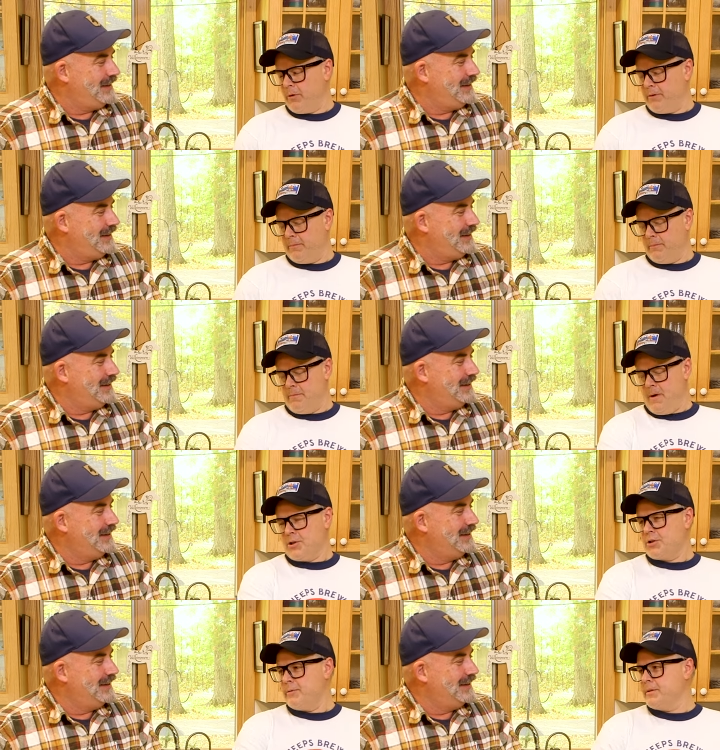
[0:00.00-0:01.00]
Speaker 1: with
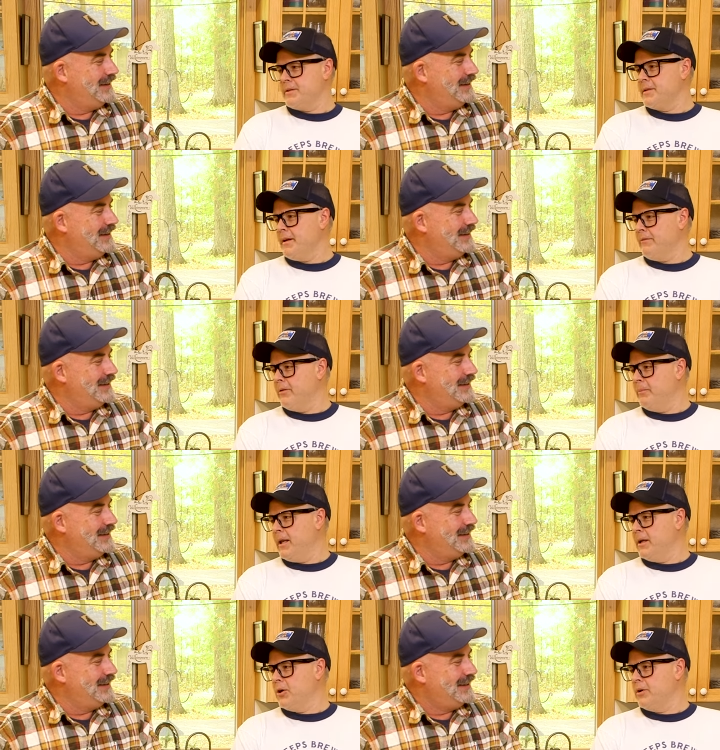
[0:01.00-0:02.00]
mushrooms instead of the
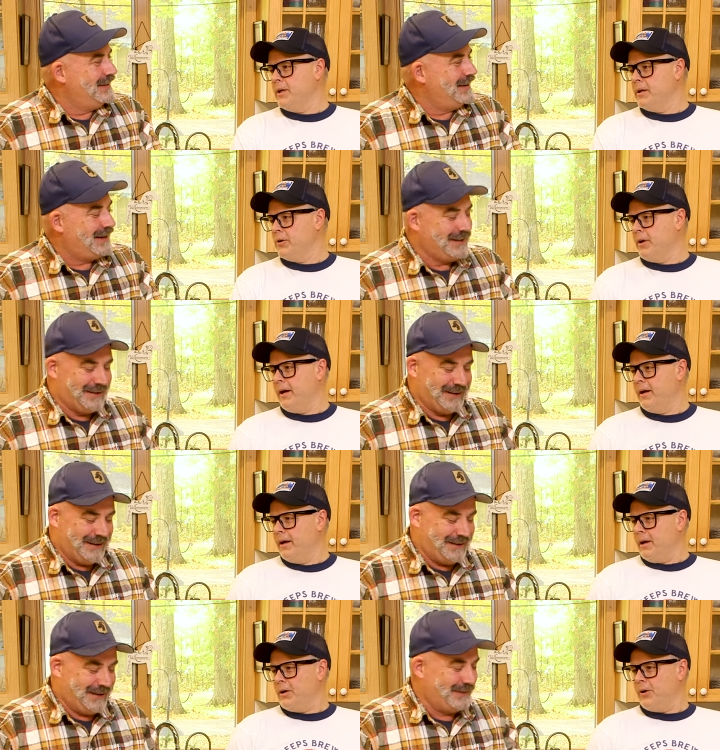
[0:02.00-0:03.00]
main ingredient. Could I,
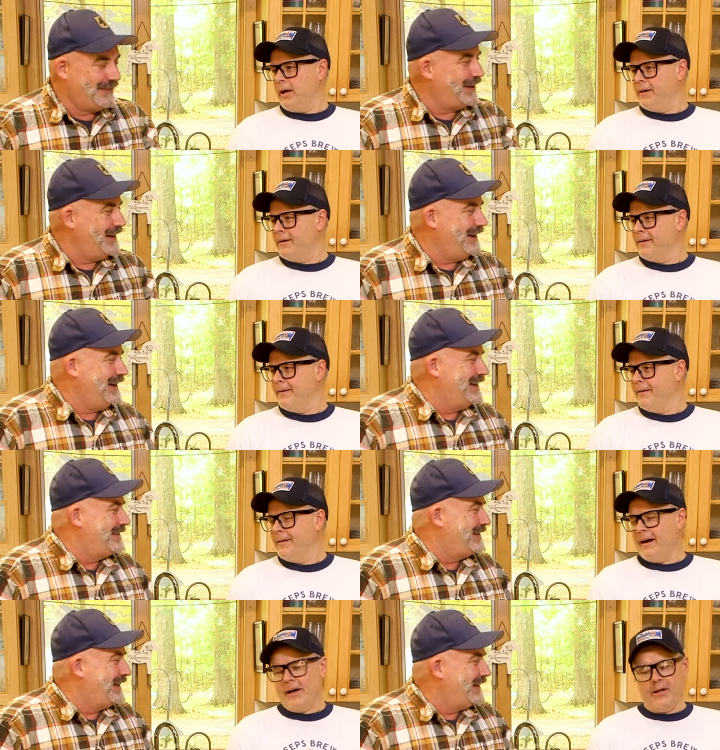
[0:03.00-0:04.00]
I, I think it really I,
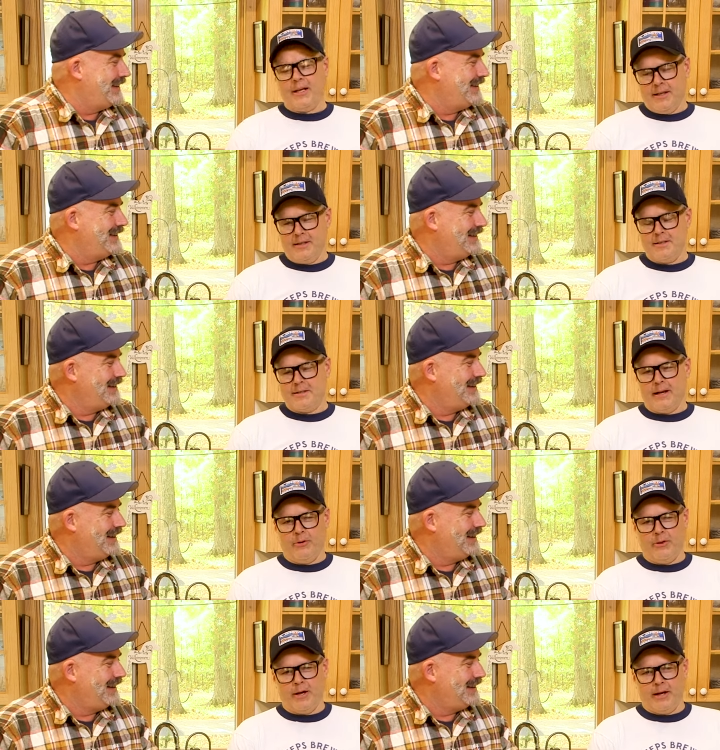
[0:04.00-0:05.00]
needs. That. I think it needs
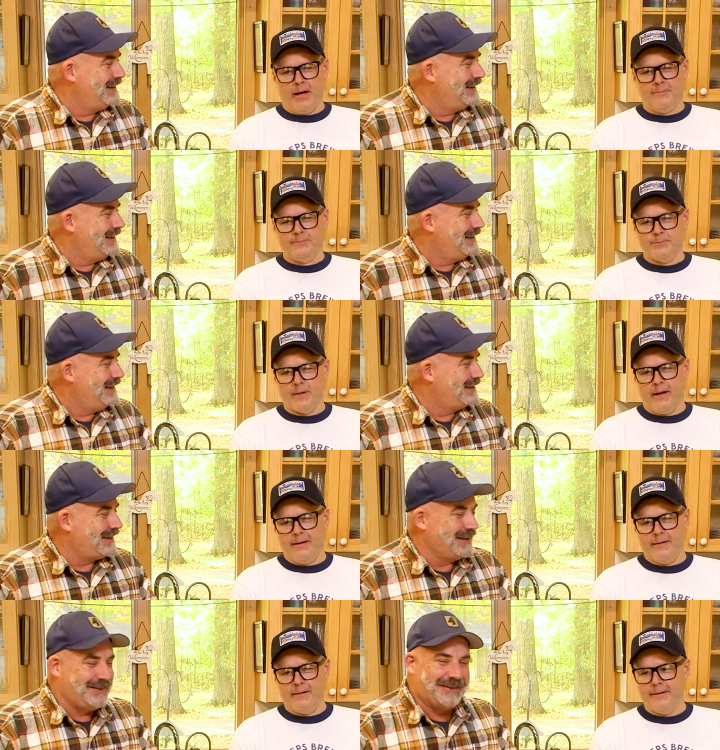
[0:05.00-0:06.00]
everything. Yeah. yeah.
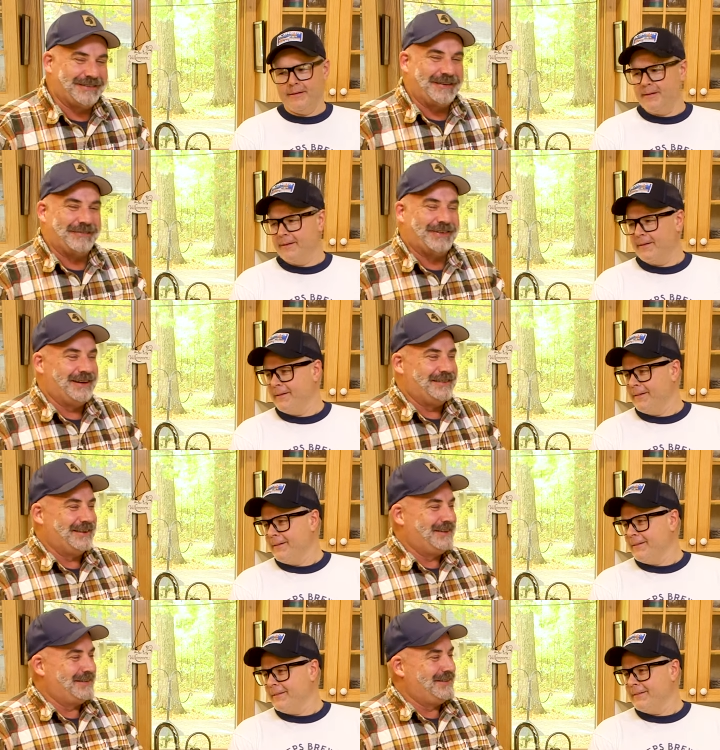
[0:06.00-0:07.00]
It's like
Speaker 2: there are some things
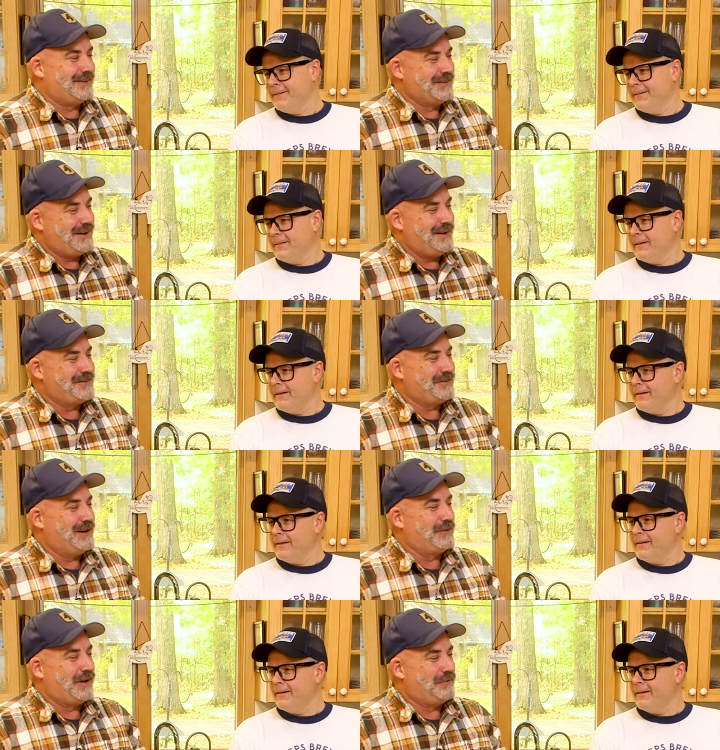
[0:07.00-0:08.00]
that just don't taste
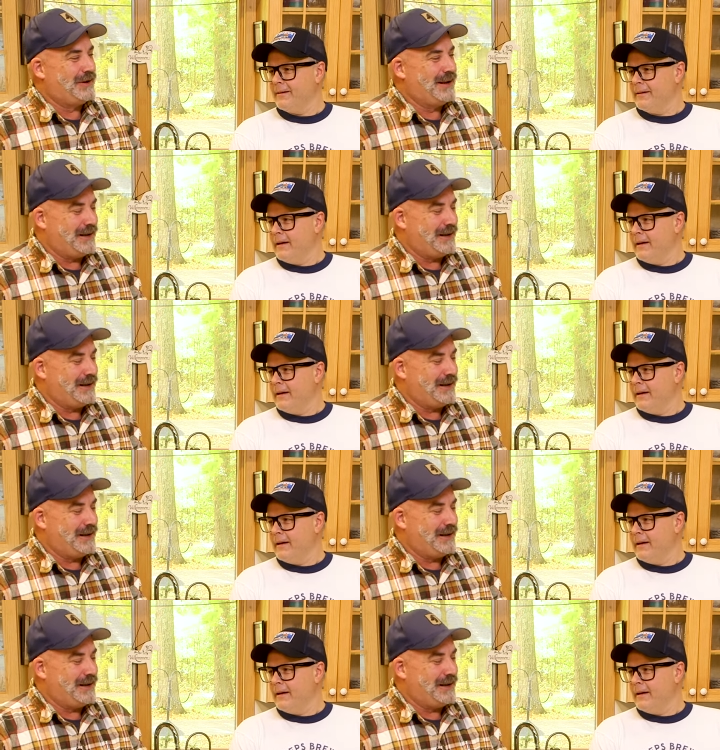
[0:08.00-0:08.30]
right with a little bit of